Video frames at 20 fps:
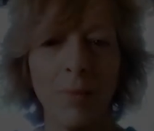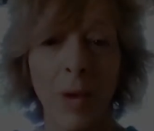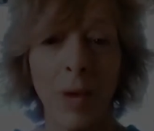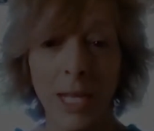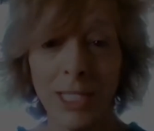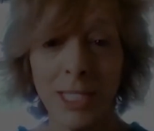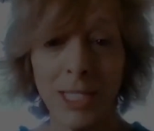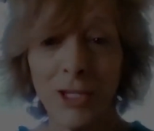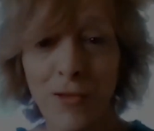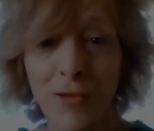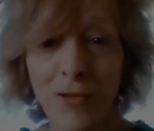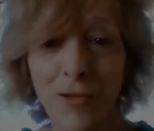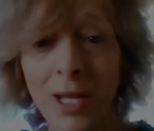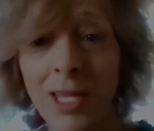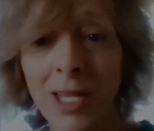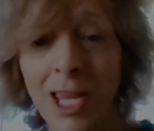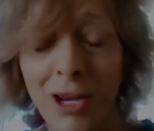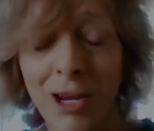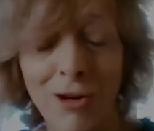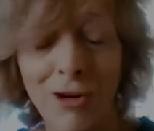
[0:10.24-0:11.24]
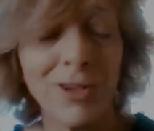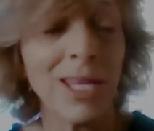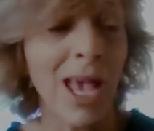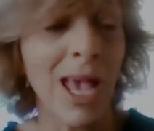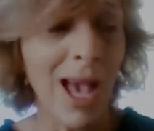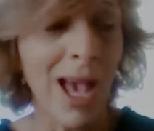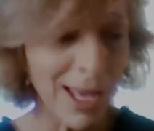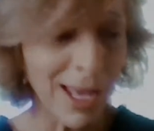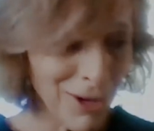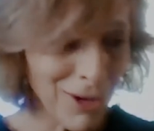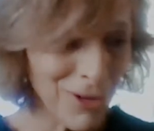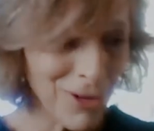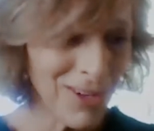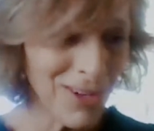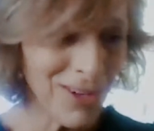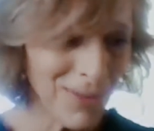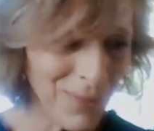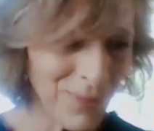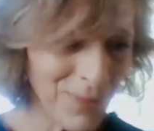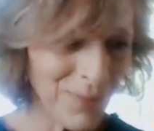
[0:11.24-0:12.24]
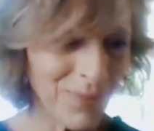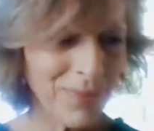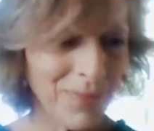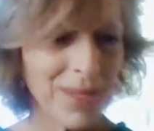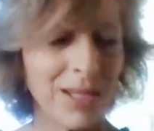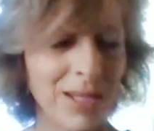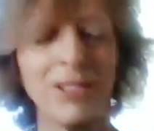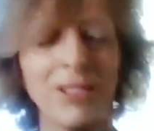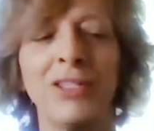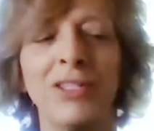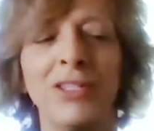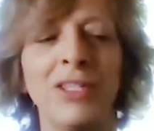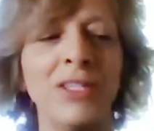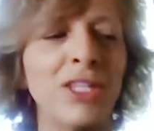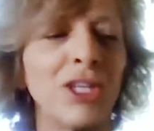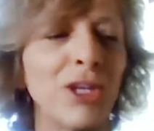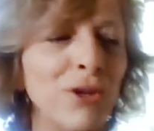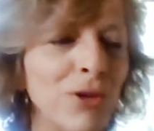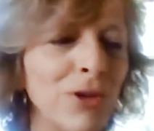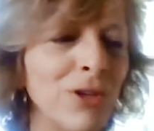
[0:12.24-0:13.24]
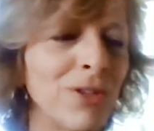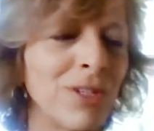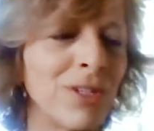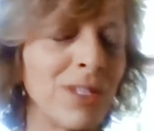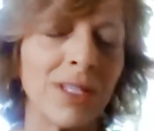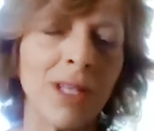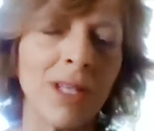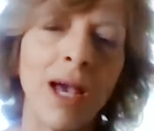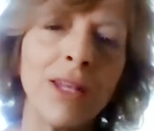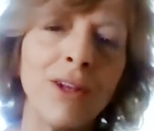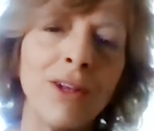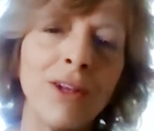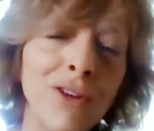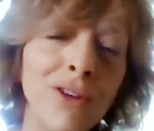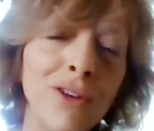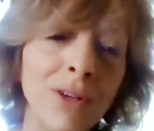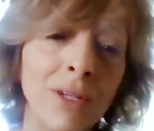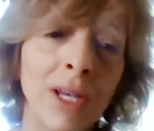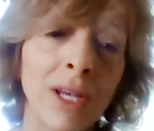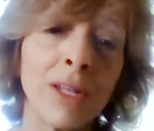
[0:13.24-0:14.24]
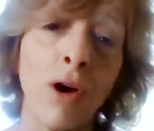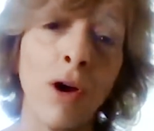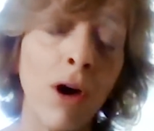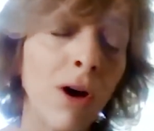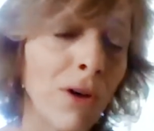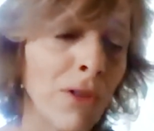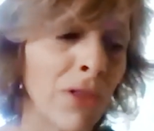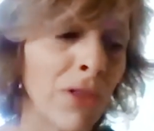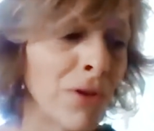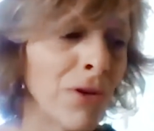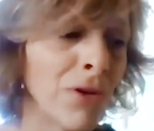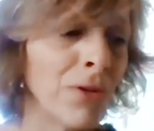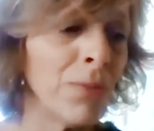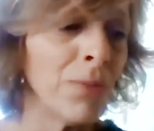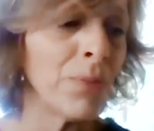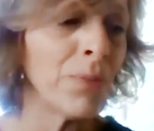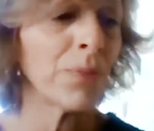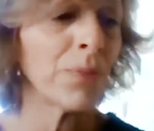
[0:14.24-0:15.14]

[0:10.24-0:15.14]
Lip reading: My dear friend Karen Haggard is an interior designer and author